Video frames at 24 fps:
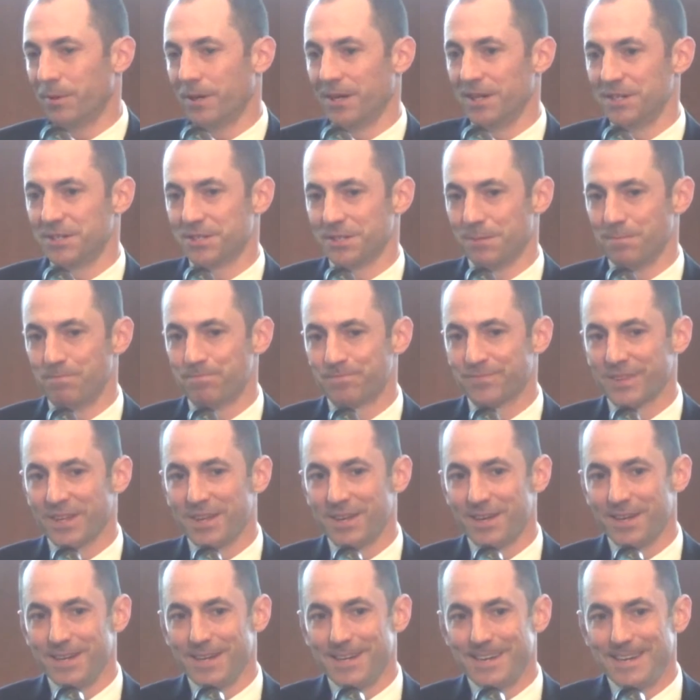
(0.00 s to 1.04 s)
the patient.
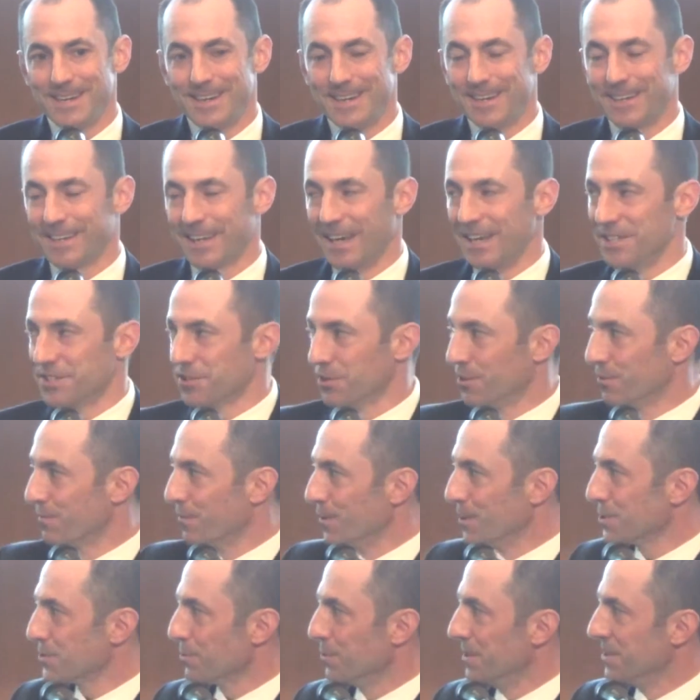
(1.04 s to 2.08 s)
Okay, so the
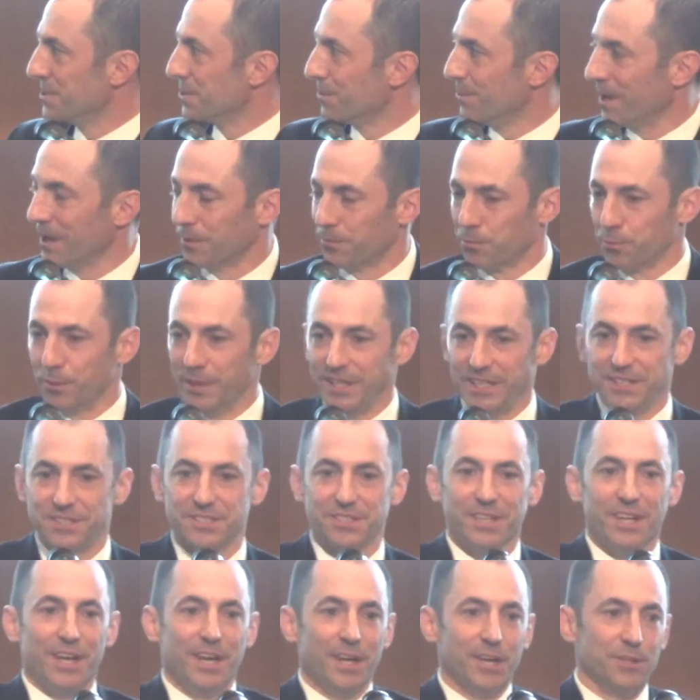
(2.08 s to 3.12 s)
first one is around
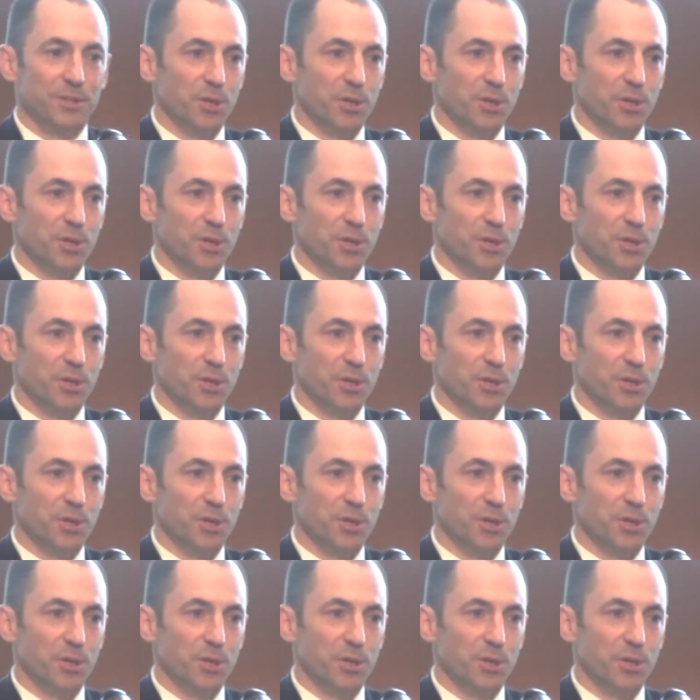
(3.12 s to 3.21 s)
reach.